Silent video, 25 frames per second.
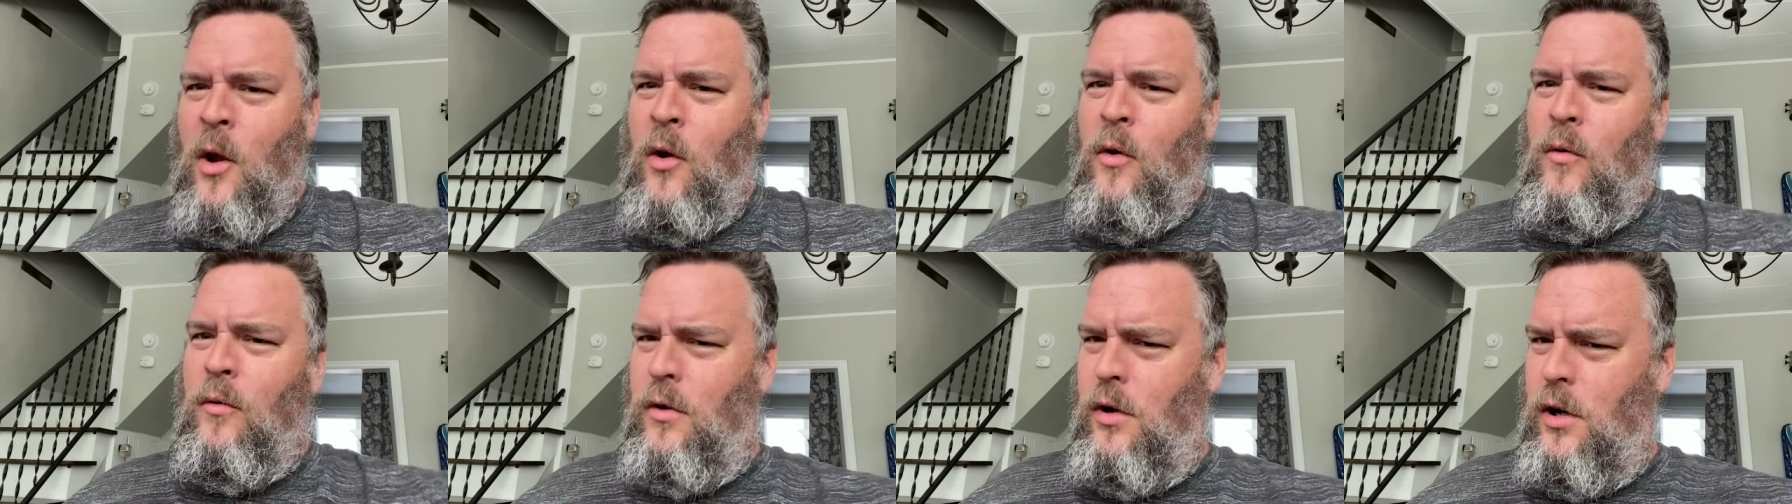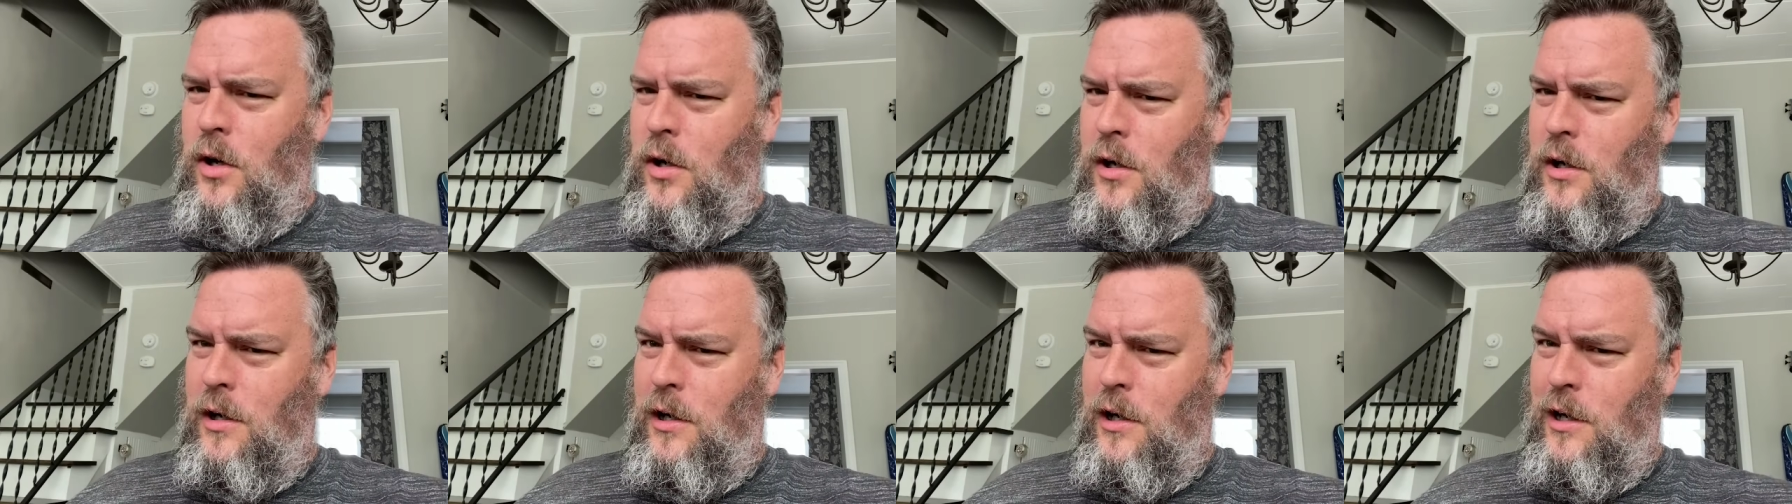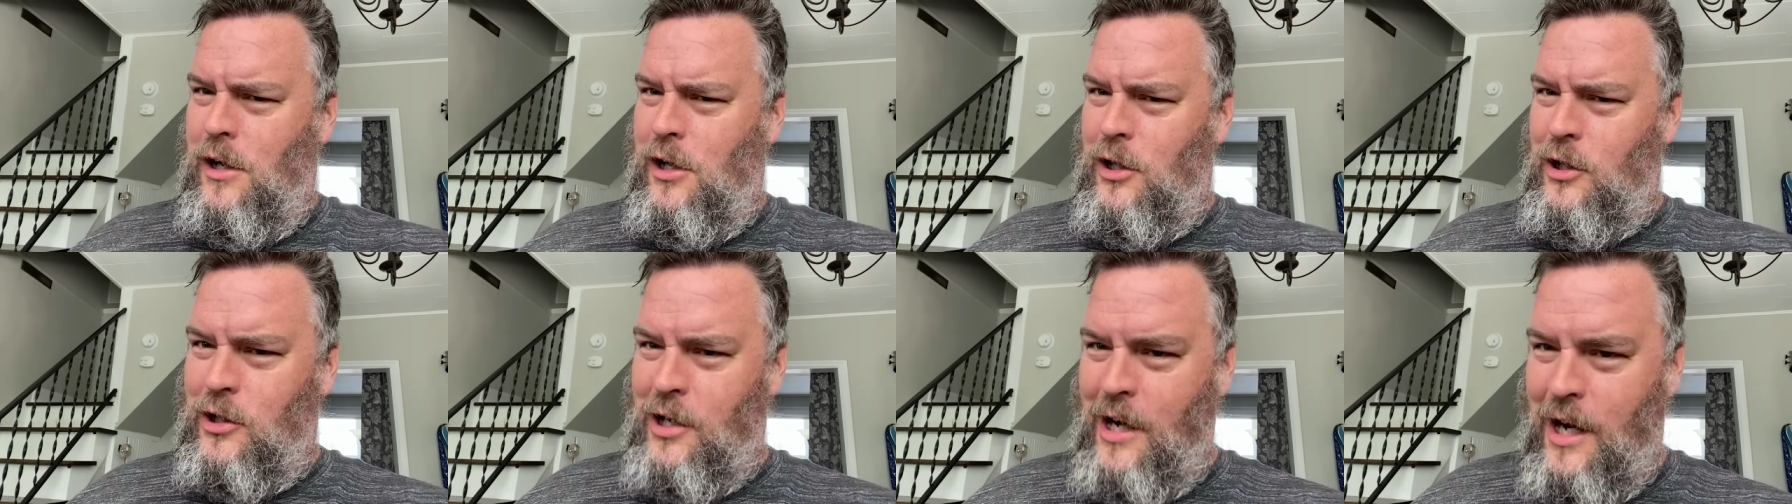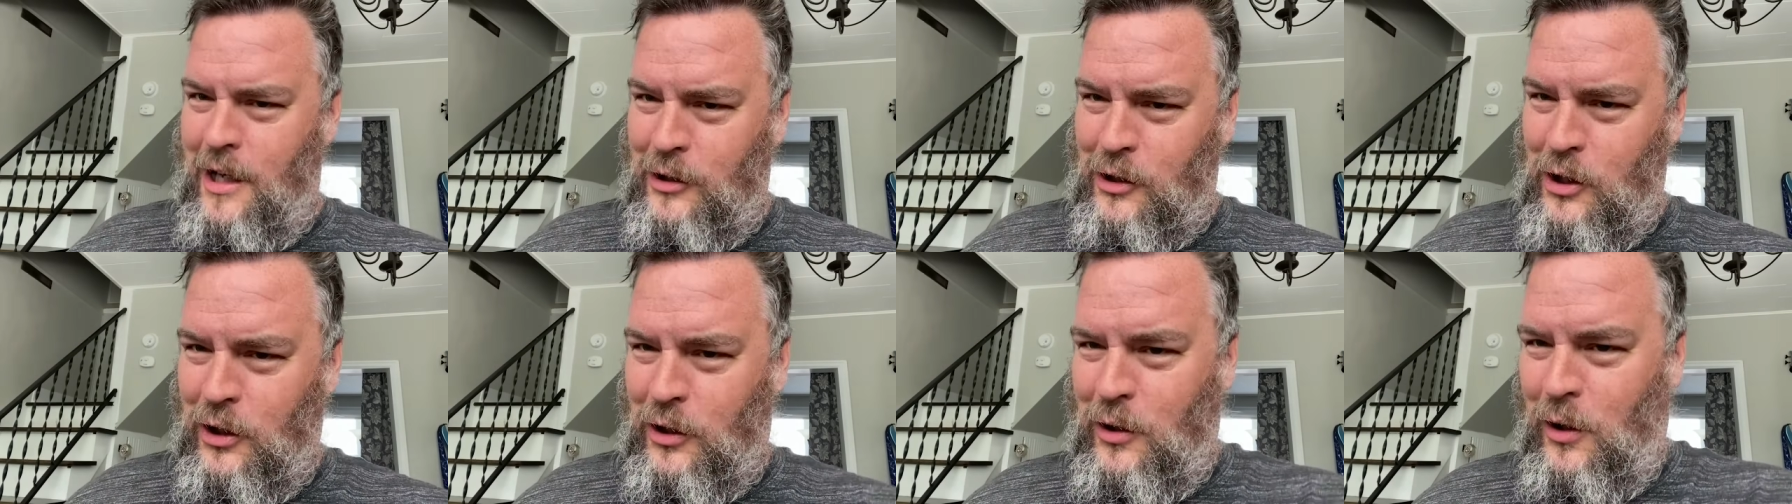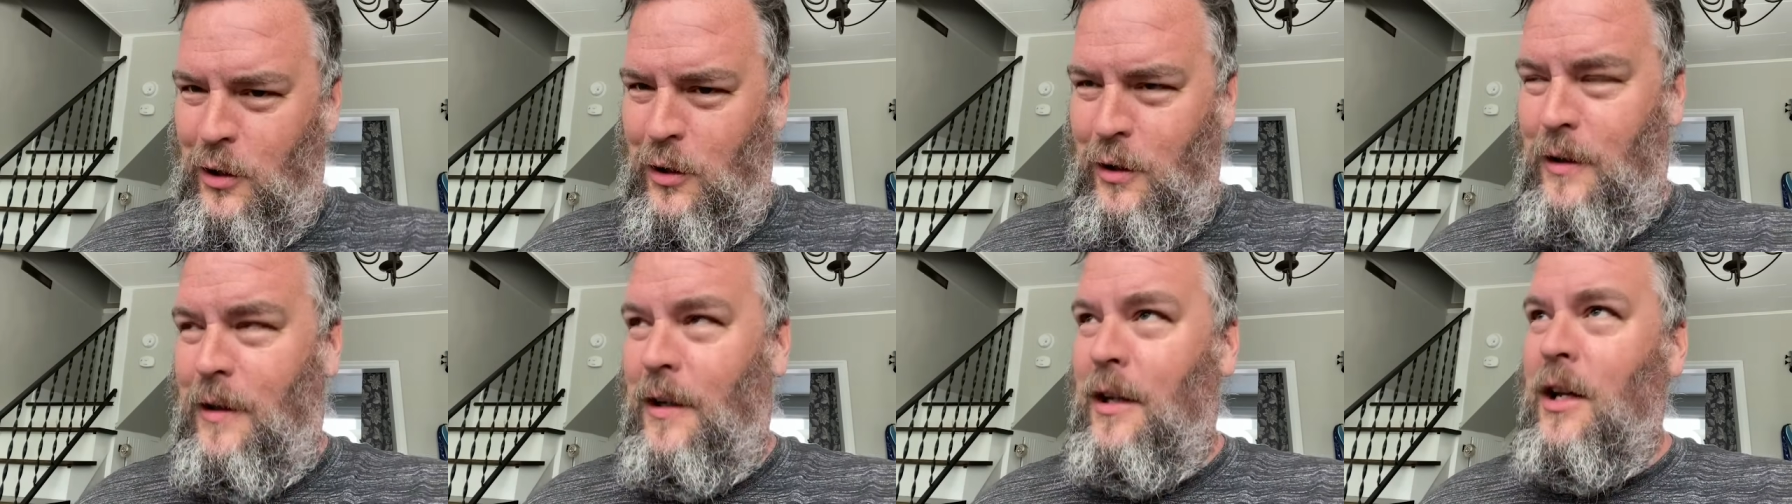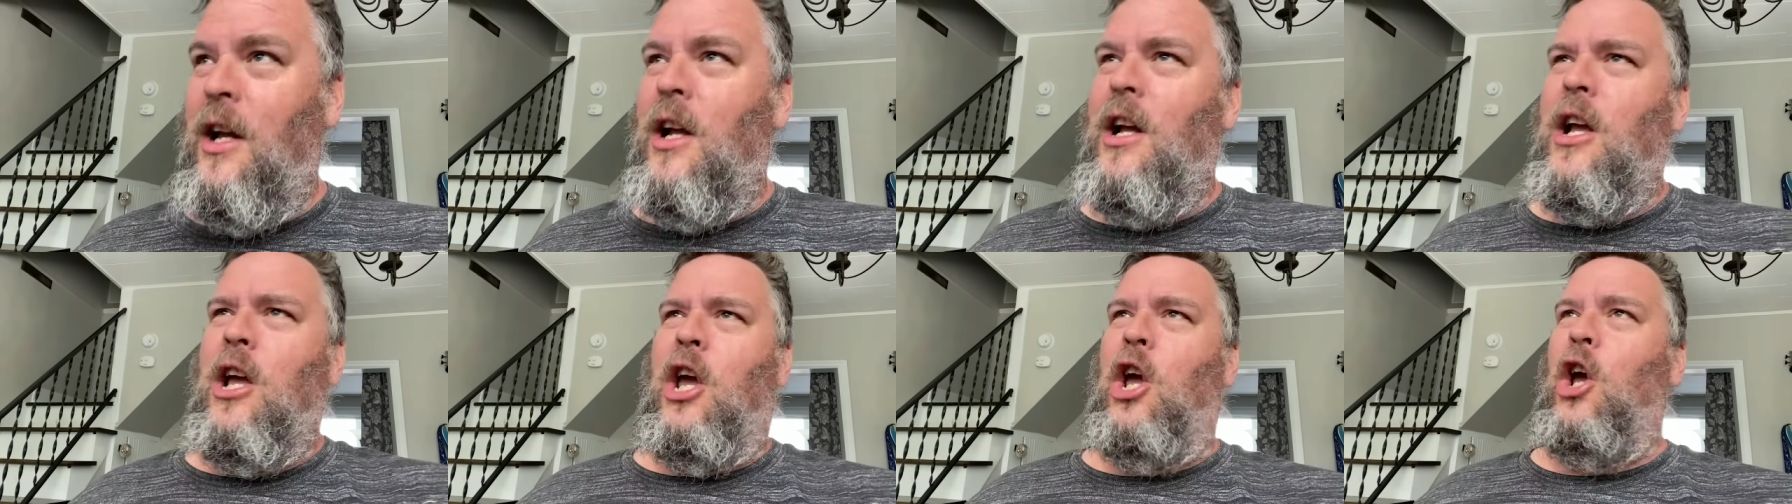Roar, tactical.
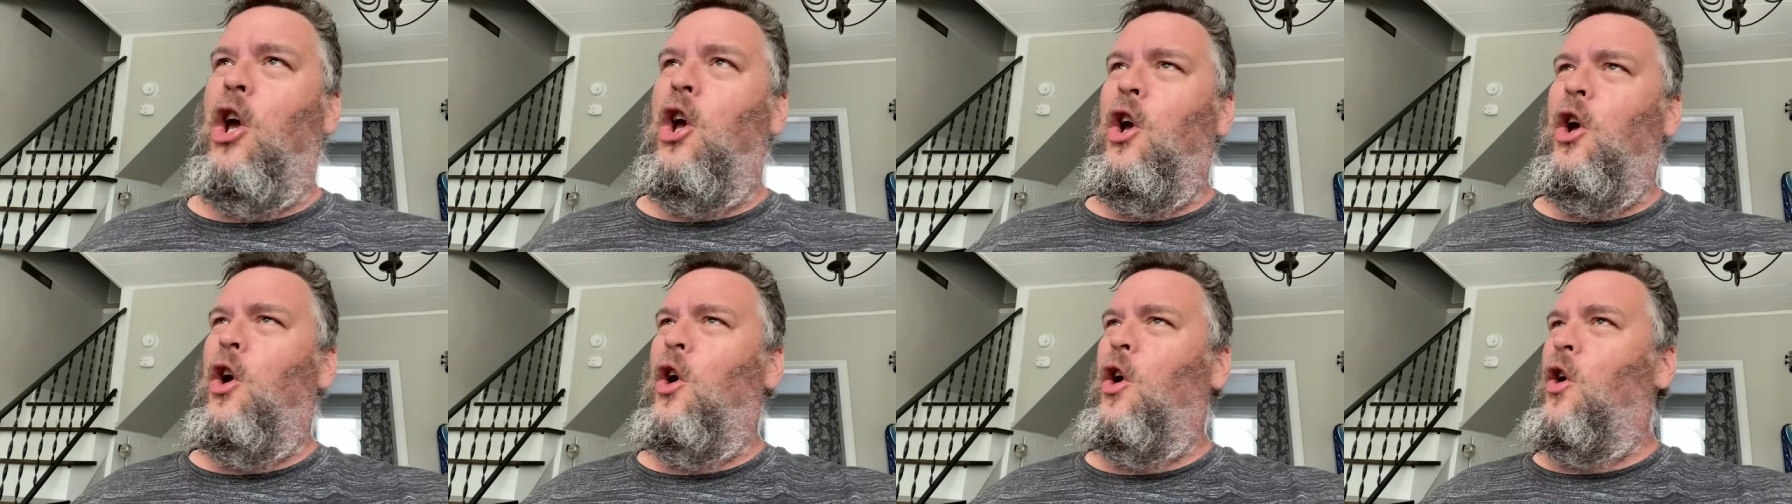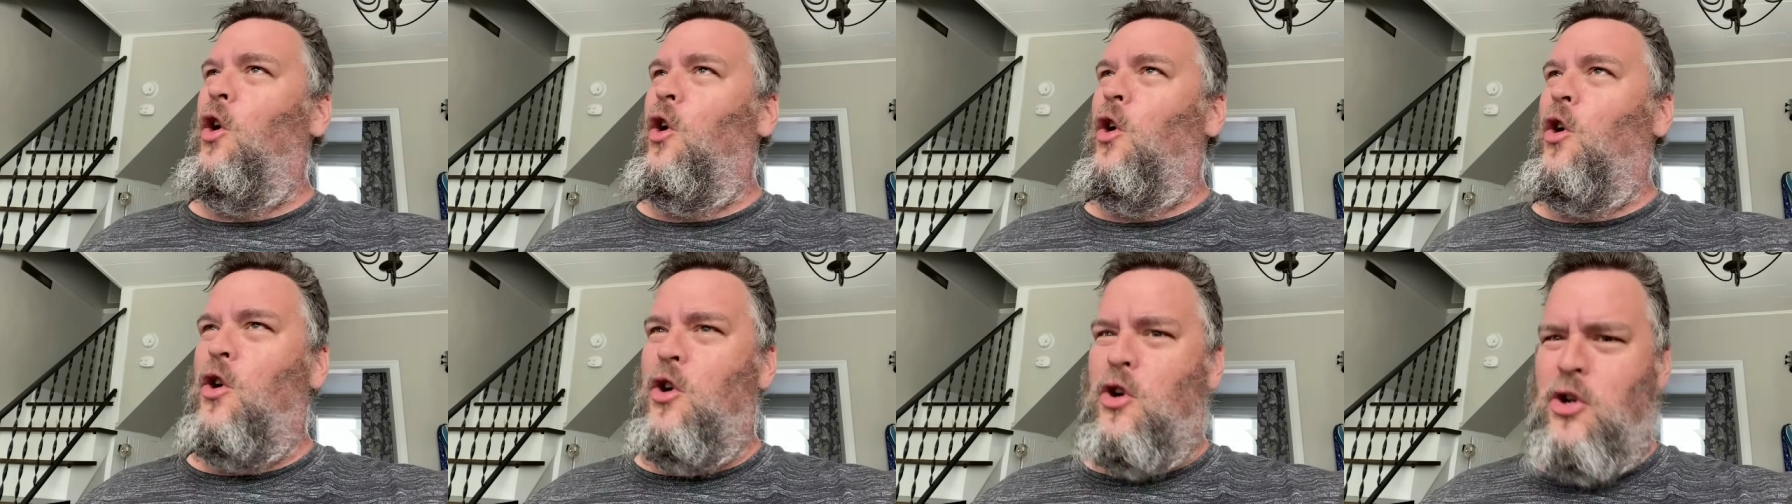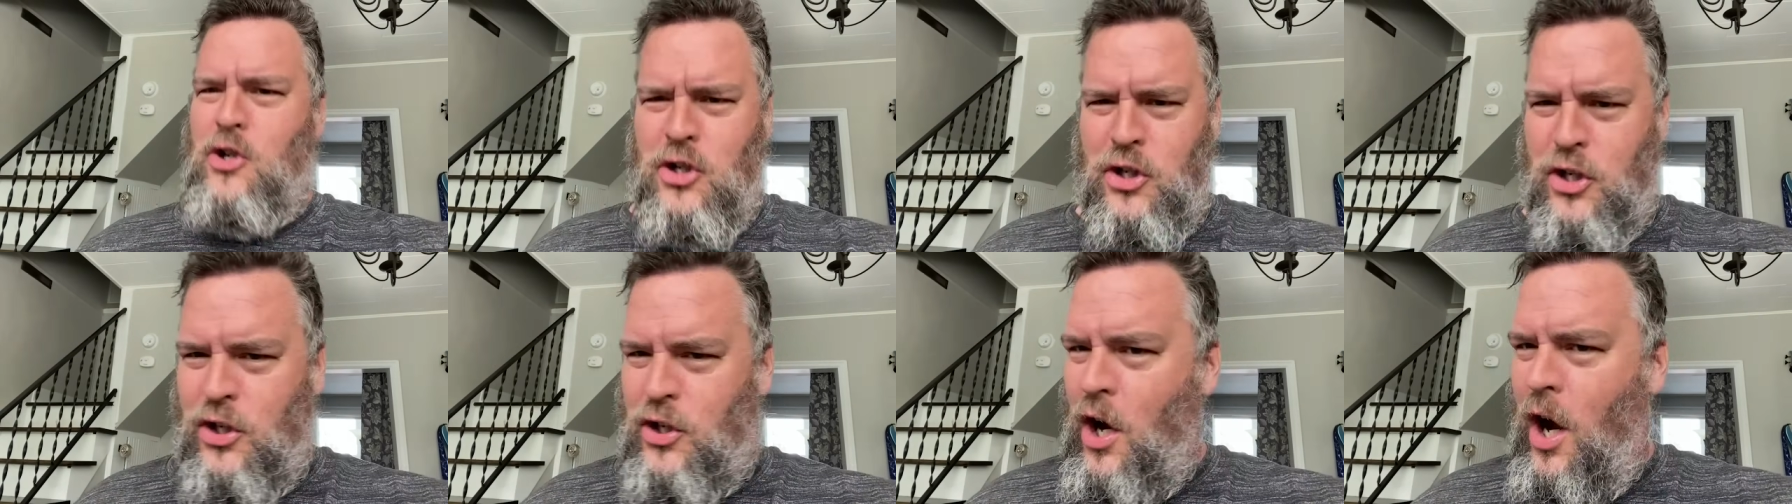Huge,